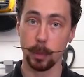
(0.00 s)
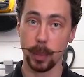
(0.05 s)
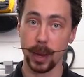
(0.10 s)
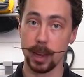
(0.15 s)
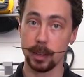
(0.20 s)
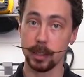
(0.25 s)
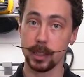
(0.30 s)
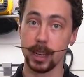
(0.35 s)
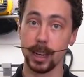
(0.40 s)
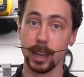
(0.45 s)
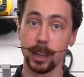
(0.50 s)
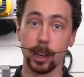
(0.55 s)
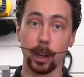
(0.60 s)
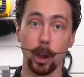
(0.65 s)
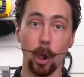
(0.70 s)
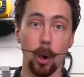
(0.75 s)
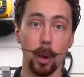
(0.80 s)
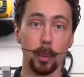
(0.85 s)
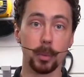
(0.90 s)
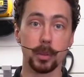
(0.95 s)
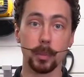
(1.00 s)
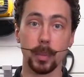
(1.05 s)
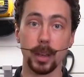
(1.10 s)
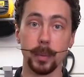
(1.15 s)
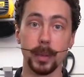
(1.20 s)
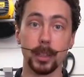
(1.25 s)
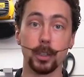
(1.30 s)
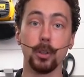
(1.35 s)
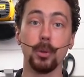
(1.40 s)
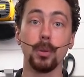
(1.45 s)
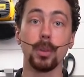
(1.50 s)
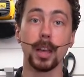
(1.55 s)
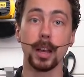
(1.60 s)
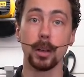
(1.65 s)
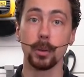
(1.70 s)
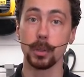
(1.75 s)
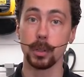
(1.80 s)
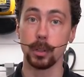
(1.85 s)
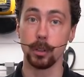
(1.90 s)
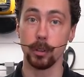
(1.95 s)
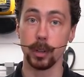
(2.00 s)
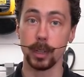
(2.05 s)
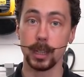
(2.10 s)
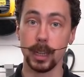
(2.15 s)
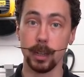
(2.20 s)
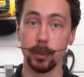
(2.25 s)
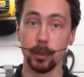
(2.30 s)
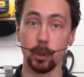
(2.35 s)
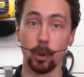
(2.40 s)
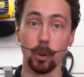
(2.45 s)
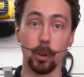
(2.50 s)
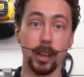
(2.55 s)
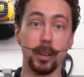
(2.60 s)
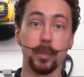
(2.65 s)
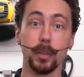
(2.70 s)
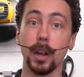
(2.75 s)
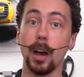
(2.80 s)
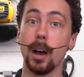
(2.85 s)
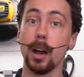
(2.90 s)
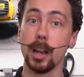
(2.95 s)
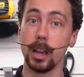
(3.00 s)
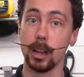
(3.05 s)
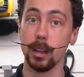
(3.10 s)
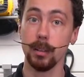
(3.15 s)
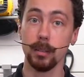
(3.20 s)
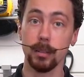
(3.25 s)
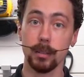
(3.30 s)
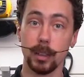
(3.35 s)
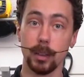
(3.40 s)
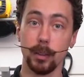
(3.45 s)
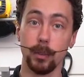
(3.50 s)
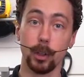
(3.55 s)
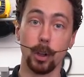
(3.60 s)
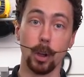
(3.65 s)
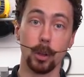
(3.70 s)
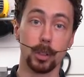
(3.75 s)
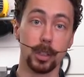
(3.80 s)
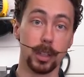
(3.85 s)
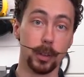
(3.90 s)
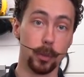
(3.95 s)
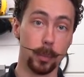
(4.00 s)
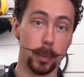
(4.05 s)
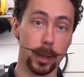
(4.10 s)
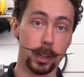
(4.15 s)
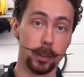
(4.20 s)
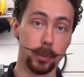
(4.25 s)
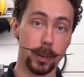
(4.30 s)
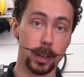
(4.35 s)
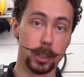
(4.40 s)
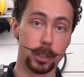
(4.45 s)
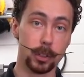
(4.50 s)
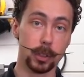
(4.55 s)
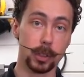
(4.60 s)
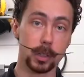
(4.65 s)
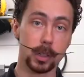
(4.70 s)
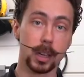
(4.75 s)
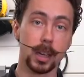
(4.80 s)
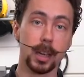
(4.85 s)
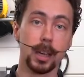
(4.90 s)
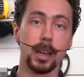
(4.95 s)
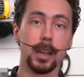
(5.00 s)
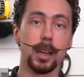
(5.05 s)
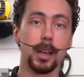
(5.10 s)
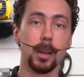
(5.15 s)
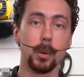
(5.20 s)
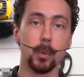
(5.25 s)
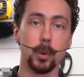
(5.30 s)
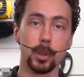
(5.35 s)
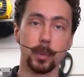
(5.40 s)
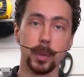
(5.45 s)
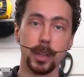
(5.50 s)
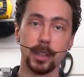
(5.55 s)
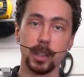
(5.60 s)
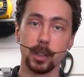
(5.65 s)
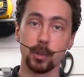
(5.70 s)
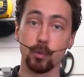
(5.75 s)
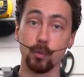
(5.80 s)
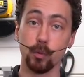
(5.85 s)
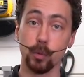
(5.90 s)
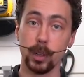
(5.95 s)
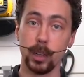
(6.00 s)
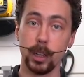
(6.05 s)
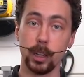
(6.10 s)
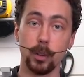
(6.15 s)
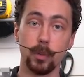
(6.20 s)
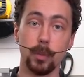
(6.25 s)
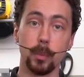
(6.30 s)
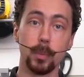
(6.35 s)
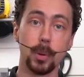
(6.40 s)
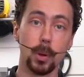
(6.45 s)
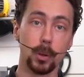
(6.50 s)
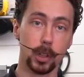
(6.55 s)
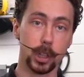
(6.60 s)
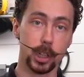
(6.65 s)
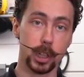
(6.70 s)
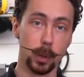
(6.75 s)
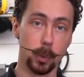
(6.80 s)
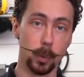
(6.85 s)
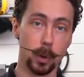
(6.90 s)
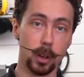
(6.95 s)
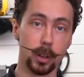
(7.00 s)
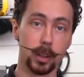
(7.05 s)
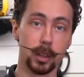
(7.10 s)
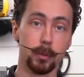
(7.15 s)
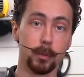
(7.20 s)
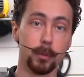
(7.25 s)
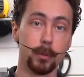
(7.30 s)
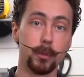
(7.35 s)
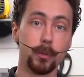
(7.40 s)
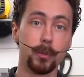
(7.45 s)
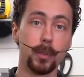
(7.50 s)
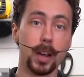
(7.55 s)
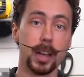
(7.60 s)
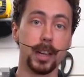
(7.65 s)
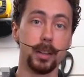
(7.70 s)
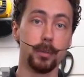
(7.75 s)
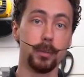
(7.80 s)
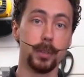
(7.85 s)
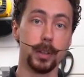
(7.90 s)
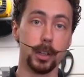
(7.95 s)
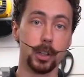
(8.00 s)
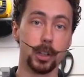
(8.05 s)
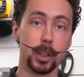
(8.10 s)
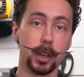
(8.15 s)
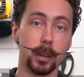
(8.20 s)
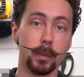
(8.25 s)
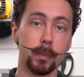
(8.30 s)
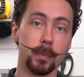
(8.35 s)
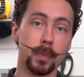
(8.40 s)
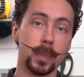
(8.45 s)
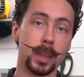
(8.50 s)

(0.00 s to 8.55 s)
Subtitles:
Pads here can go up to maybe 2000 grit even, or even higher if you go to different manufacturers, which means it's really good for polishing work and fine finishing.